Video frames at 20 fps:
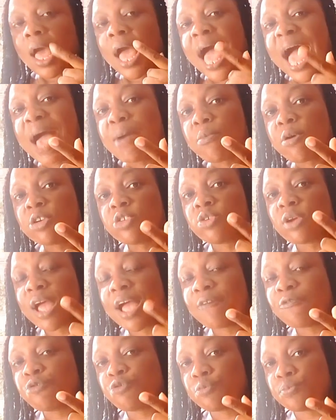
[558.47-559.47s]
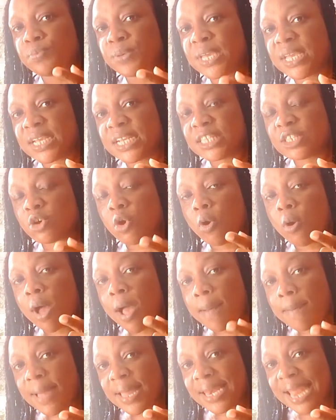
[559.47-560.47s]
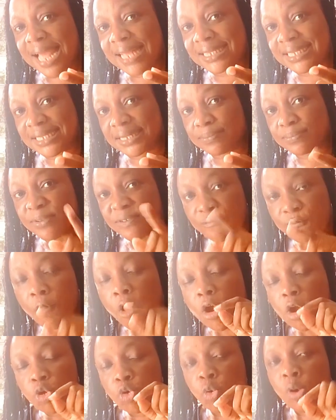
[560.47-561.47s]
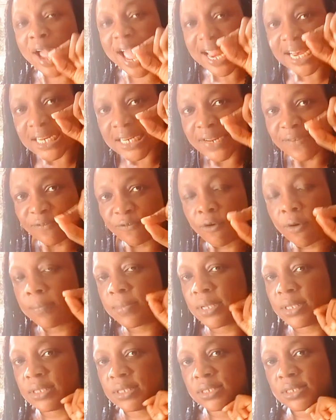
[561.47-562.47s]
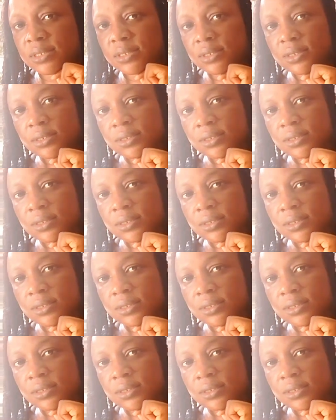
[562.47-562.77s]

How much you have to beat or hammer that thing before you can deform it.